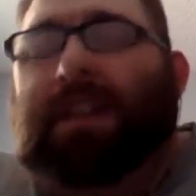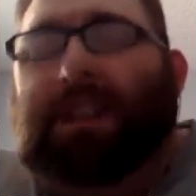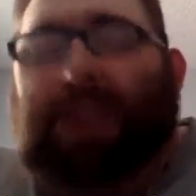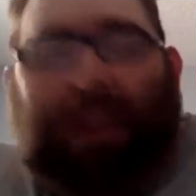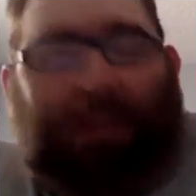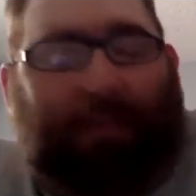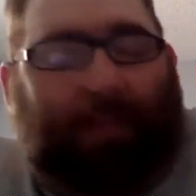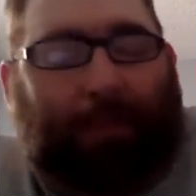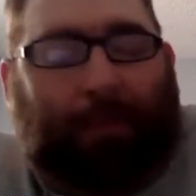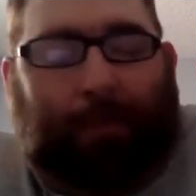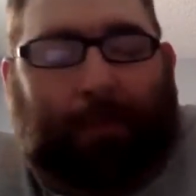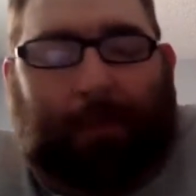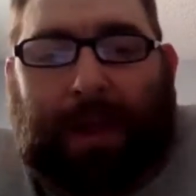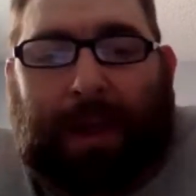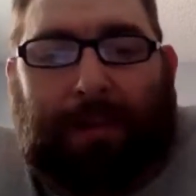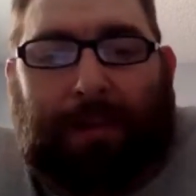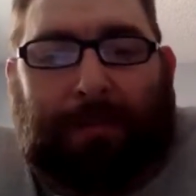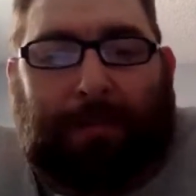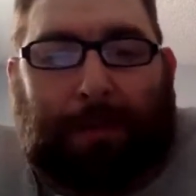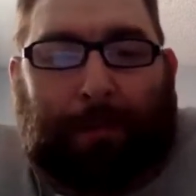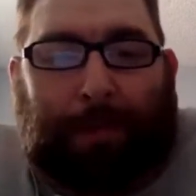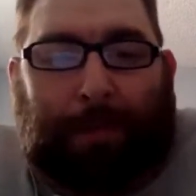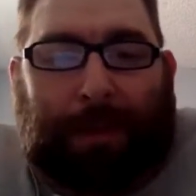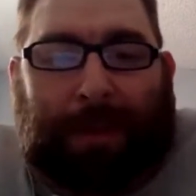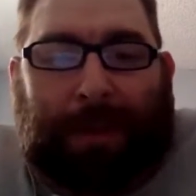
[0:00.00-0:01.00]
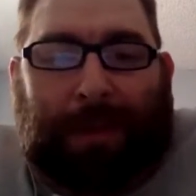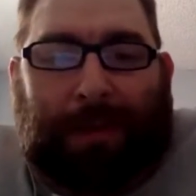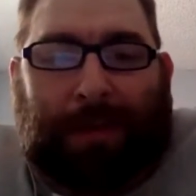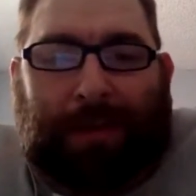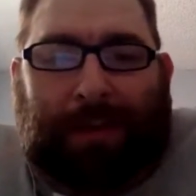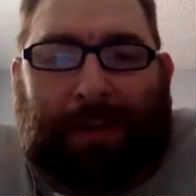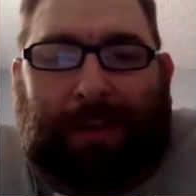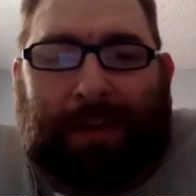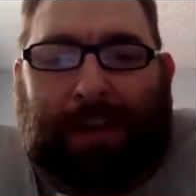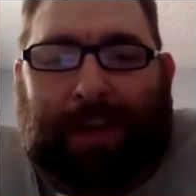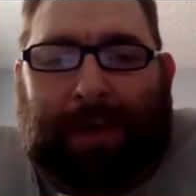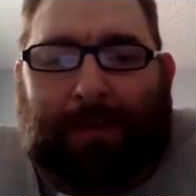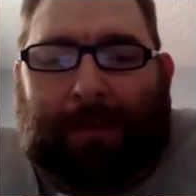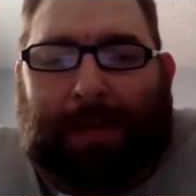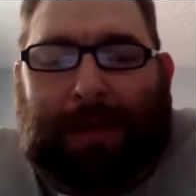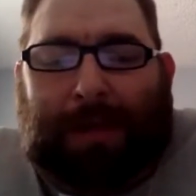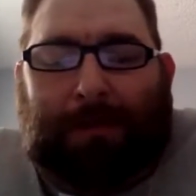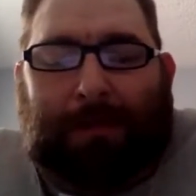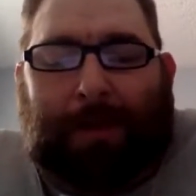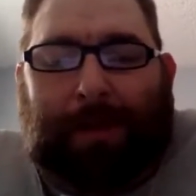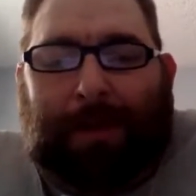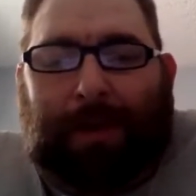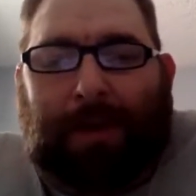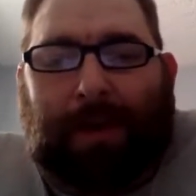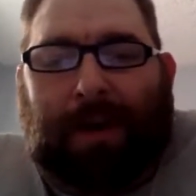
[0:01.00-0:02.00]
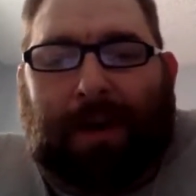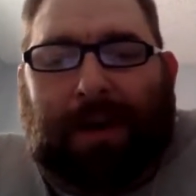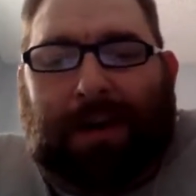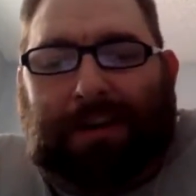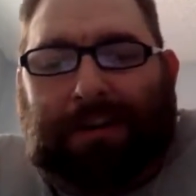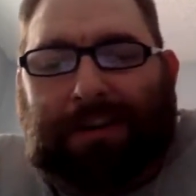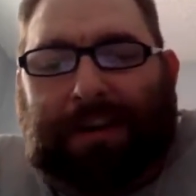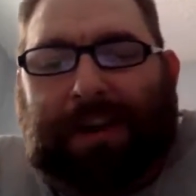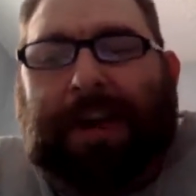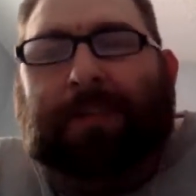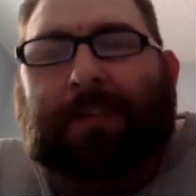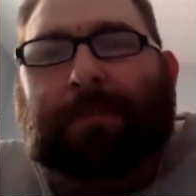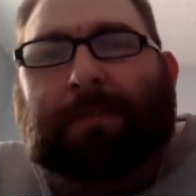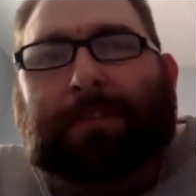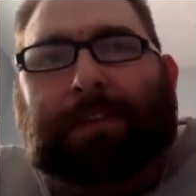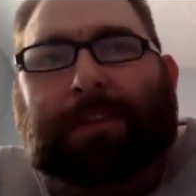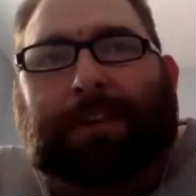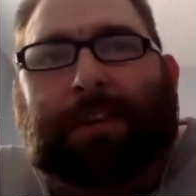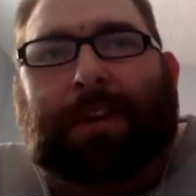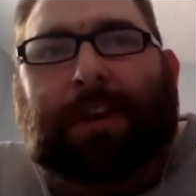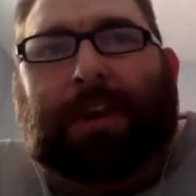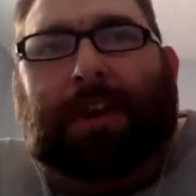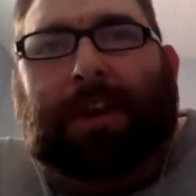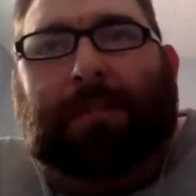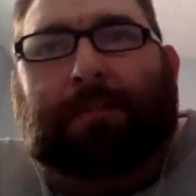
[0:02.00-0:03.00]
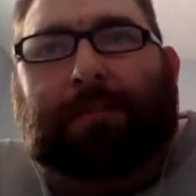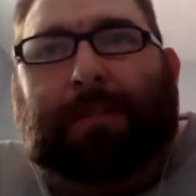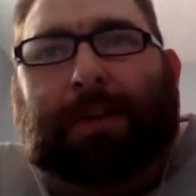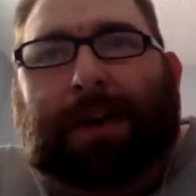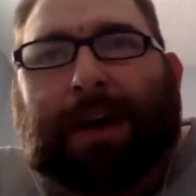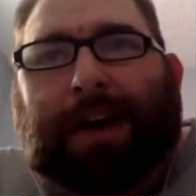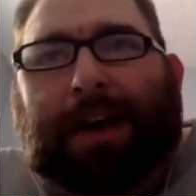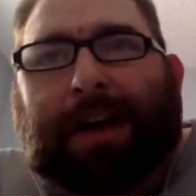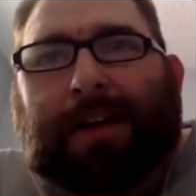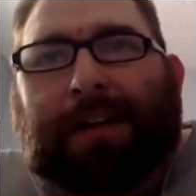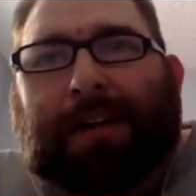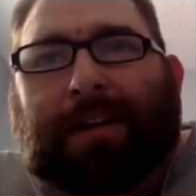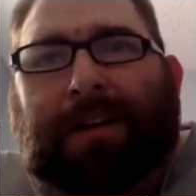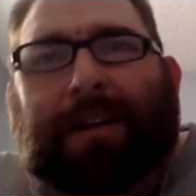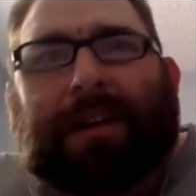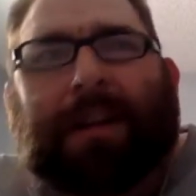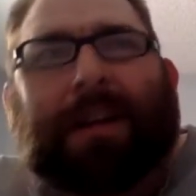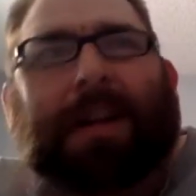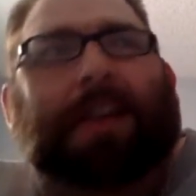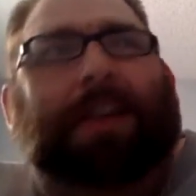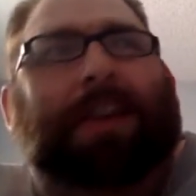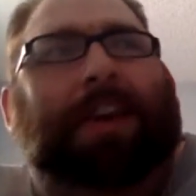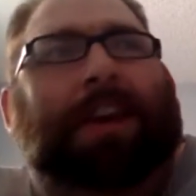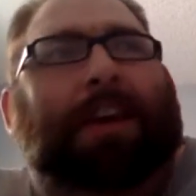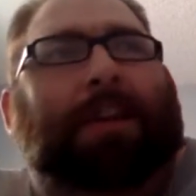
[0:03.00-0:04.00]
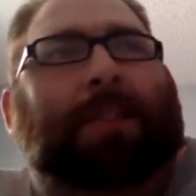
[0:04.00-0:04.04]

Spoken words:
If a player cannot make contact with an umpire, then